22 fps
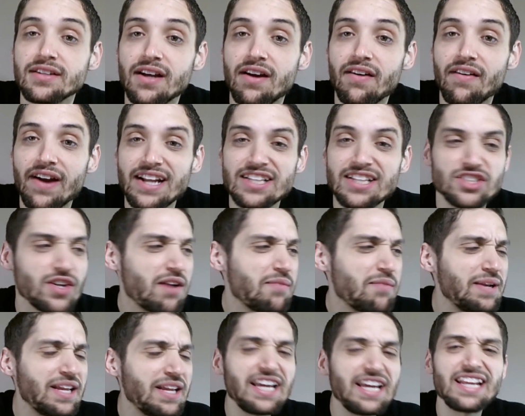Alright, so
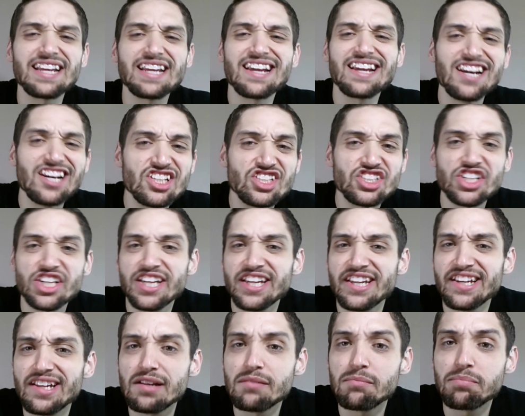I've been eating
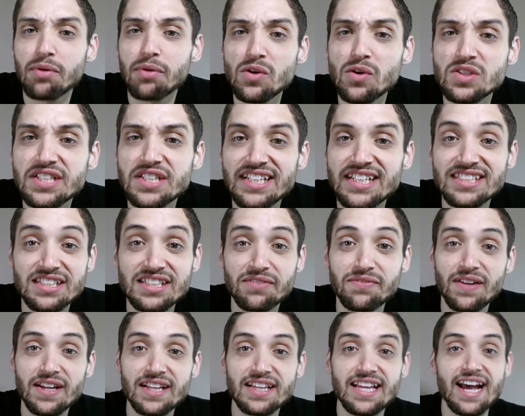chicken, protein,
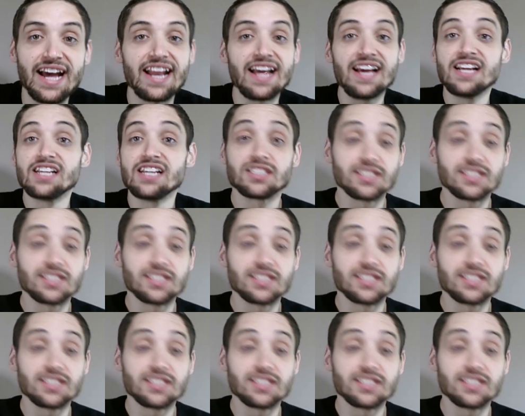stuff like that.